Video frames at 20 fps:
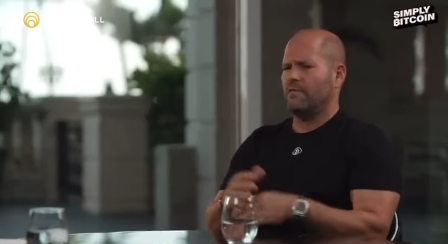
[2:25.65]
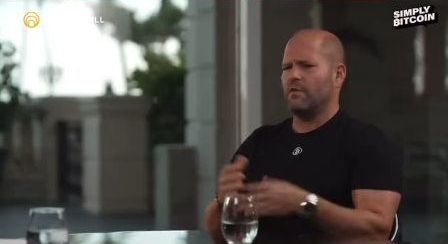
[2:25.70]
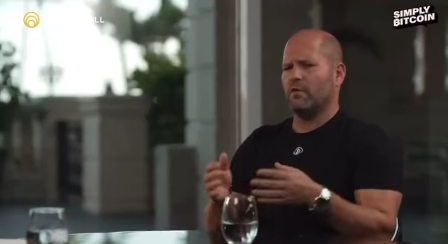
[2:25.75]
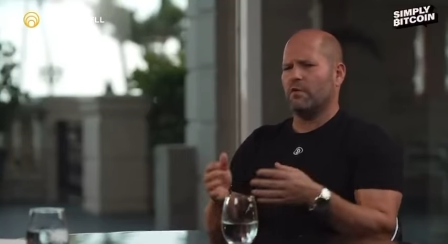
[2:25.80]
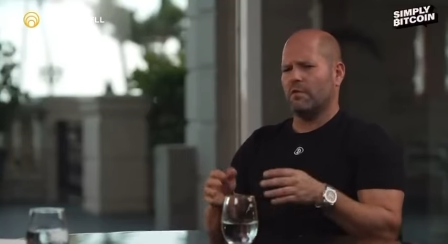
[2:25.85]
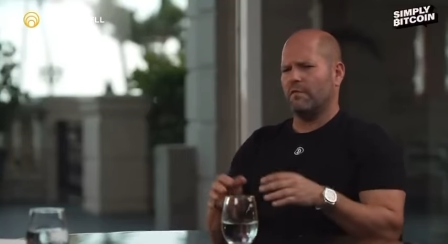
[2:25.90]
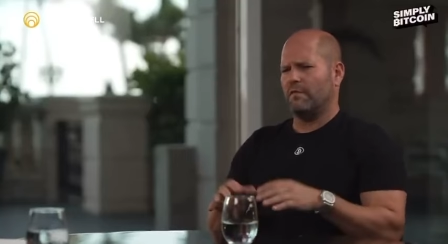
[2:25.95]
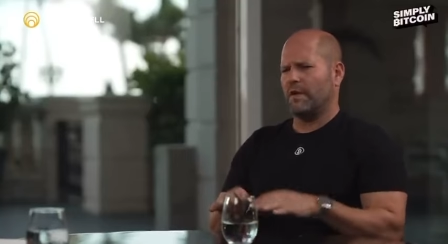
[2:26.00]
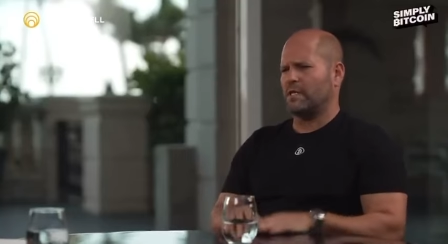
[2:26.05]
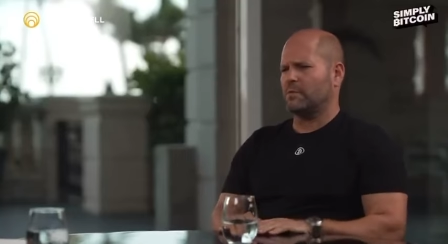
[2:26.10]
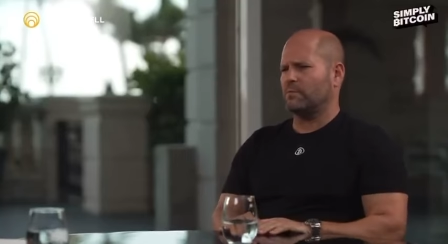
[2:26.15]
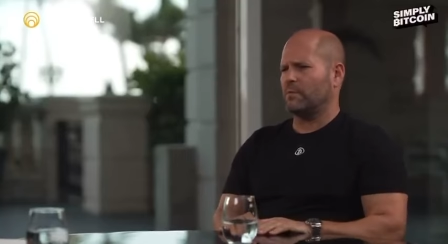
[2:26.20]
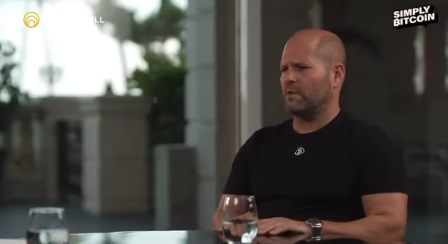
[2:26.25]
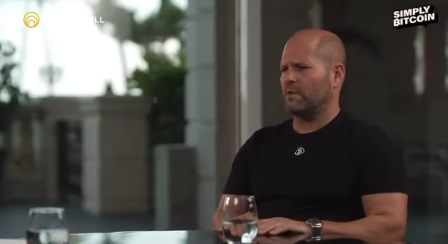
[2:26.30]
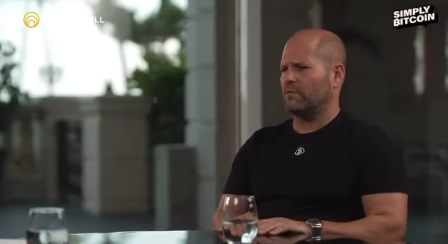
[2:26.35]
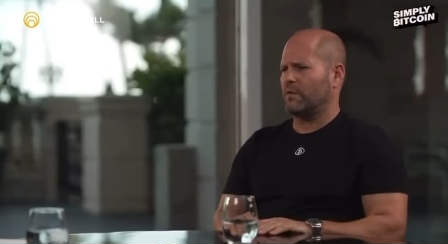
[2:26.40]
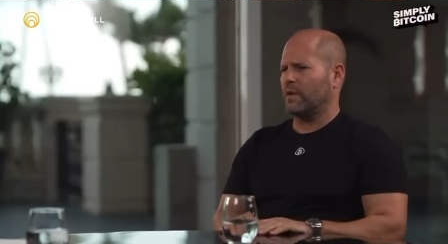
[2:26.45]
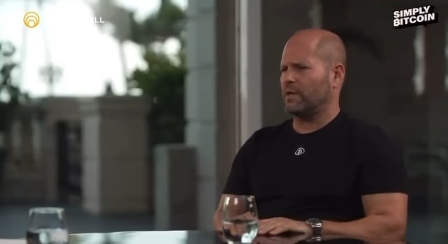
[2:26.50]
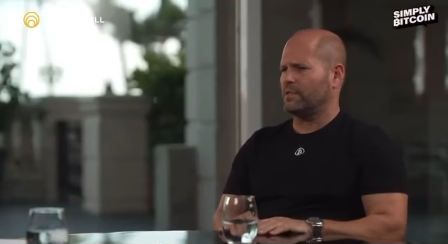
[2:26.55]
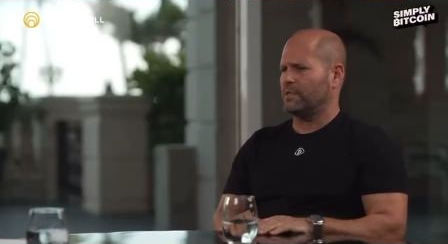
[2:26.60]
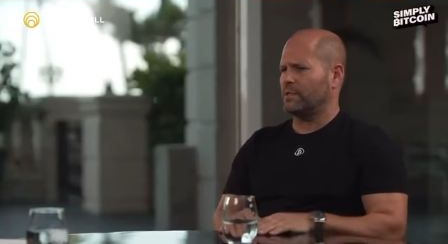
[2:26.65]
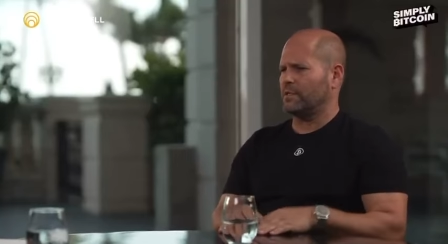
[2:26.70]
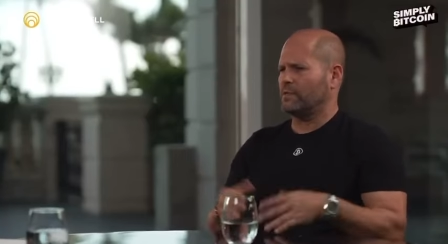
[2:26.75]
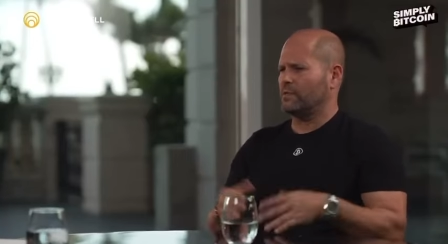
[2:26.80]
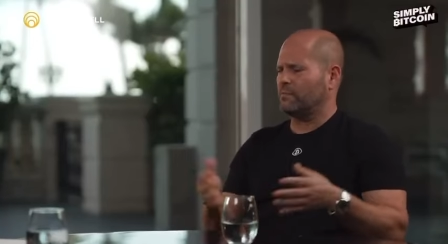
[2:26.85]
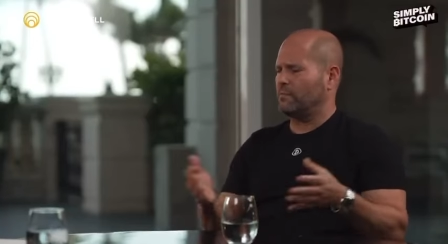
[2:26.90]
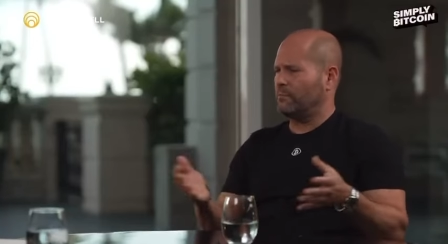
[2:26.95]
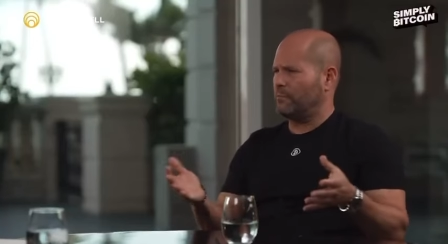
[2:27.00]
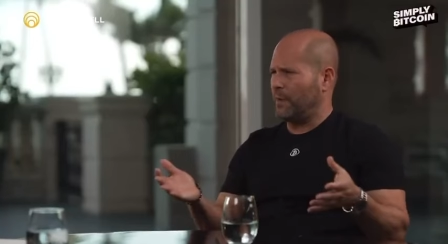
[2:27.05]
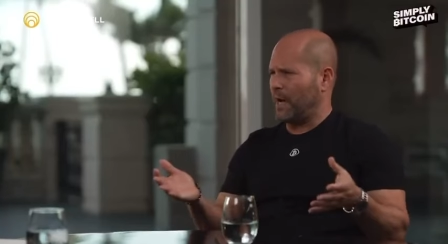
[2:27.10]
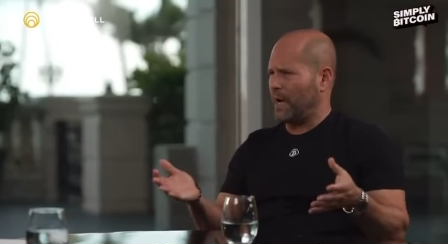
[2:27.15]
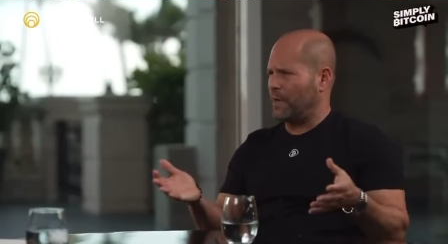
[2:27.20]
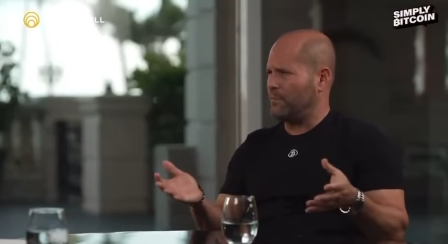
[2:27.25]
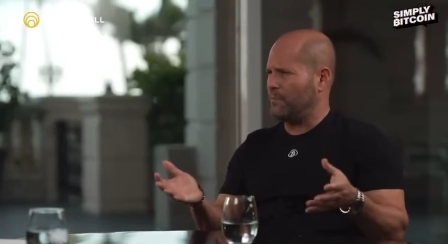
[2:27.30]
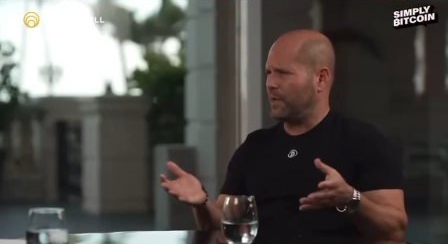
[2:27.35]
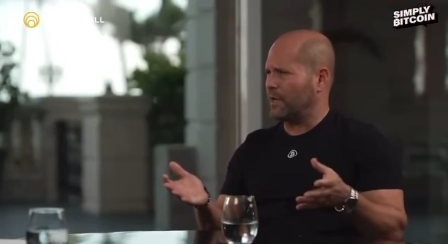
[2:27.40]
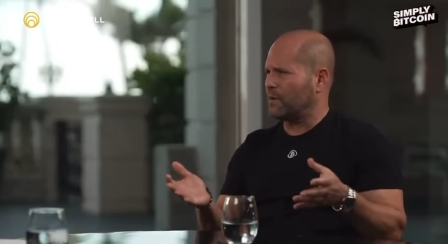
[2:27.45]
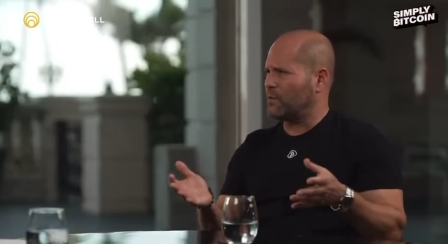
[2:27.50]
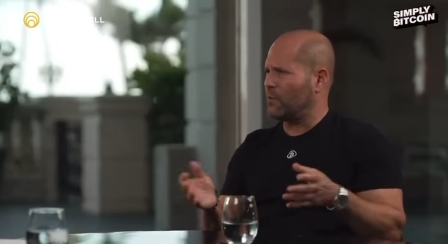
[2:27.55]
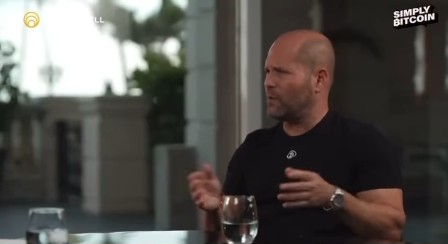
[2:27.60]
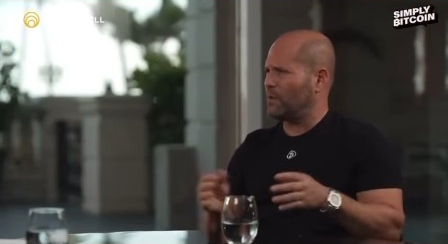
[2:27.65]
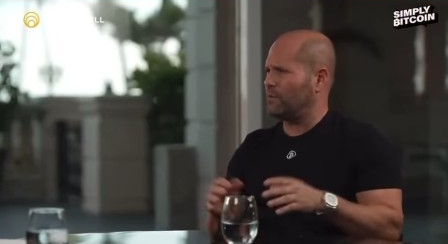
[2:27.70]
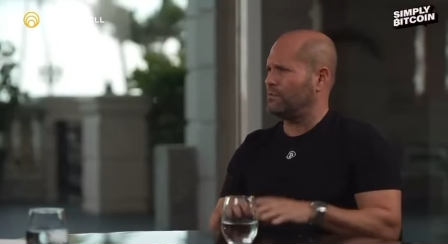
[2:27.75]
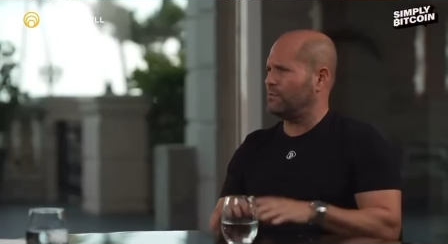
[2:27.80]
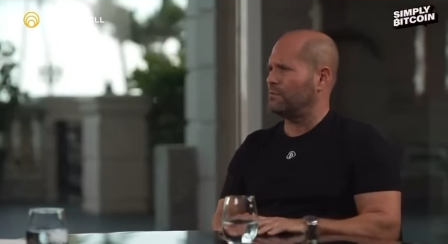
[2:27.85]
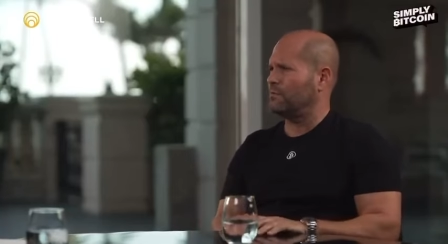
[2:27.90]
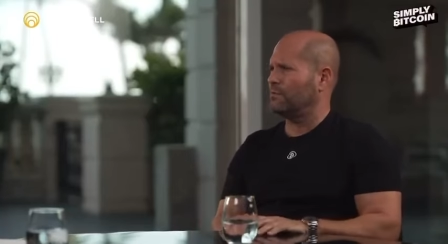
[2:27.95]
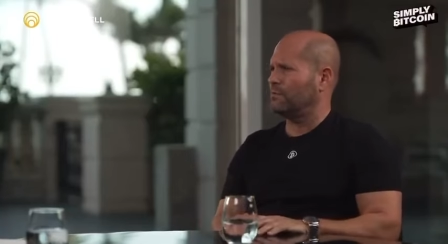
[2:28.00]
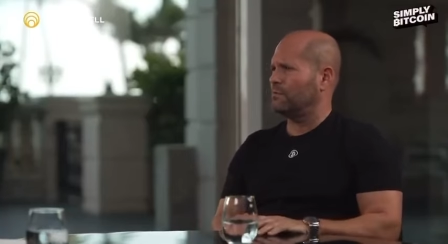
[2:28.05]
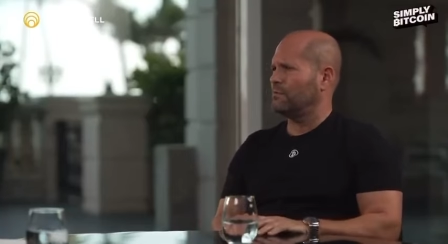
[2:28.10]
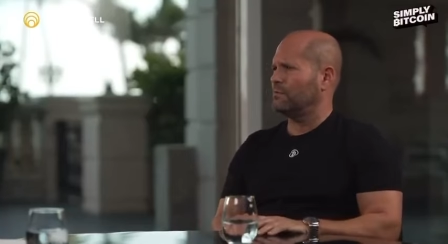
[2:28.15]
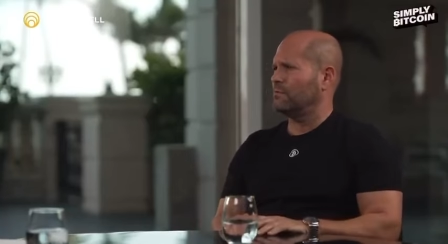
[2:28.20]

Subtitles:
If your investment advice is buy Bitcoin,